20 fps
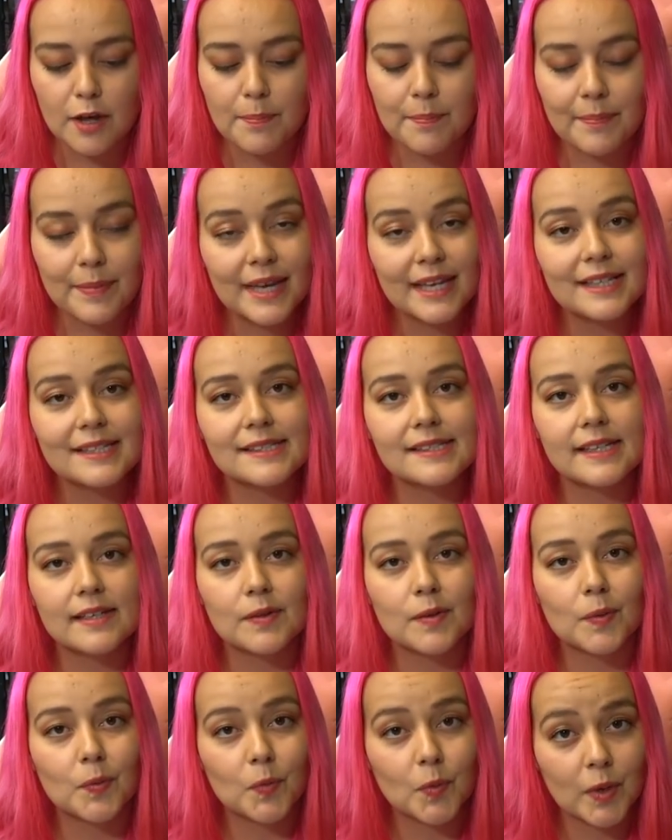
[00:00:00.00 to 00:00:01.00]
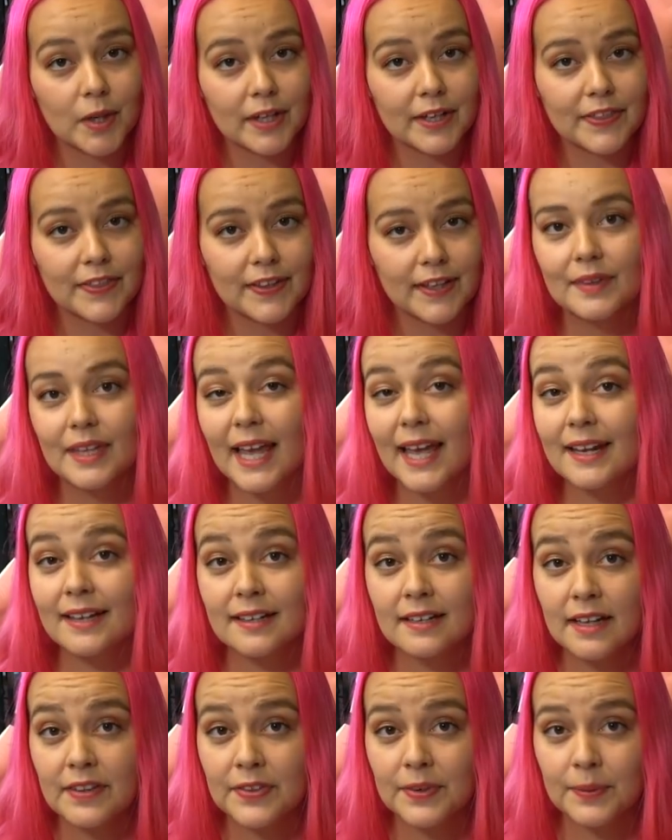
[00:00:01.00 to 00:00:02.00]
makes it worth it. And
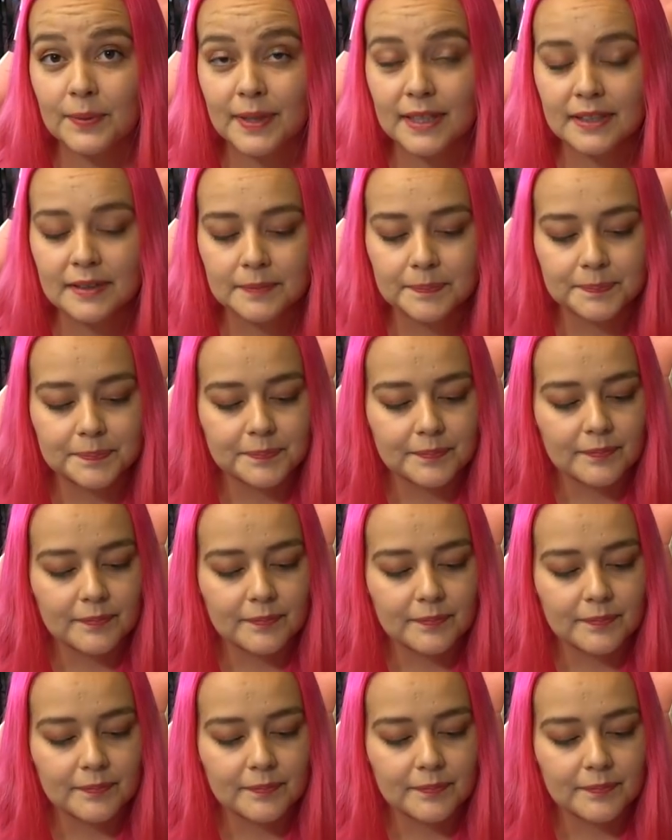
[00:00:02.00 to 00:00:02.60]
another one,